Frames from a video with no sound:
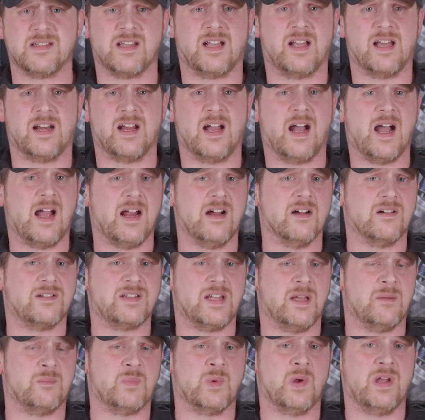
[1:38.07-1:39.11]
they got a higher
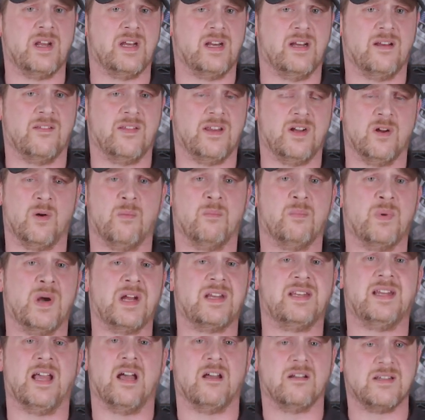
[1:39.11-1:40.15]
temp rating and they don't
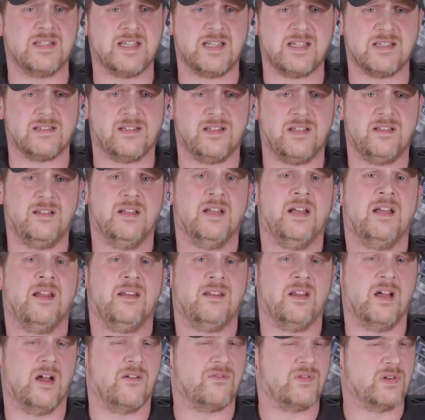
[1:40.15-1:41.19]
break down as easily.
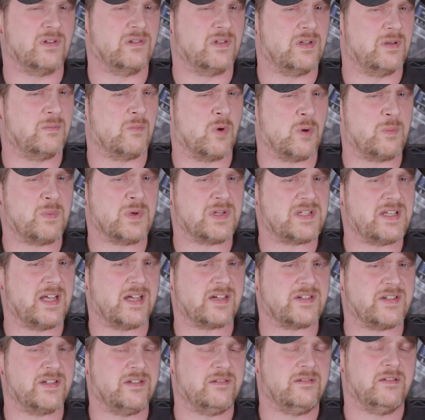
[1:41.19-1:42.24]
They offer a little more
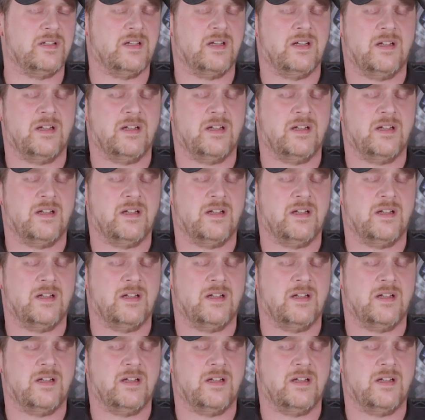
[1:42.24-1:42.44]
protection.